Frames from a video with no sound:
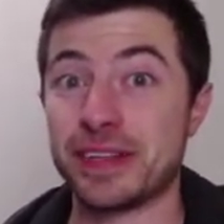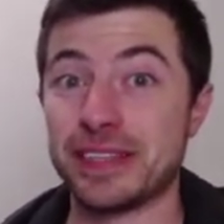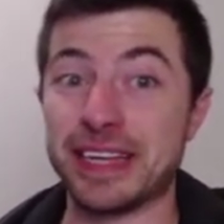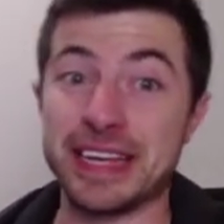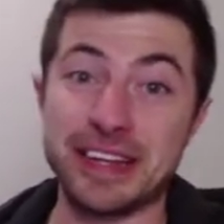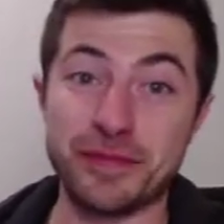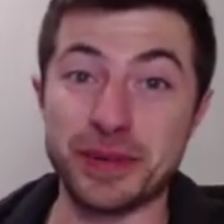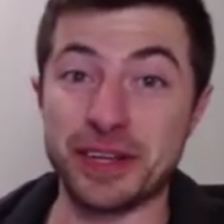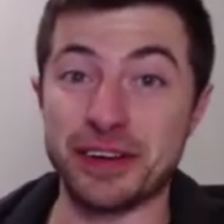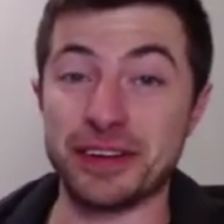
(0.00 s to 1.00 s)
leave
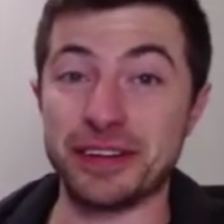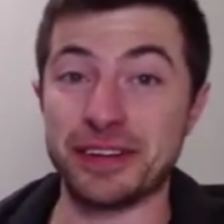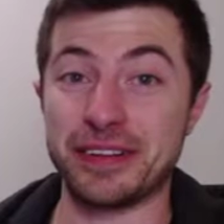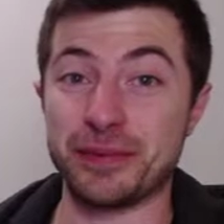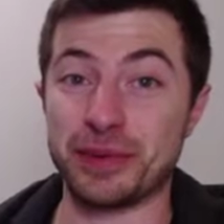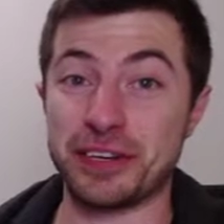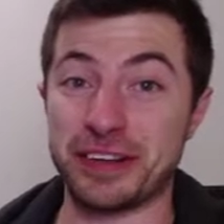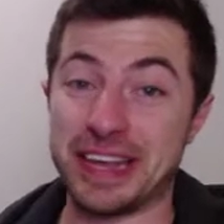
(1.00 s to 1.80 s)
because it was just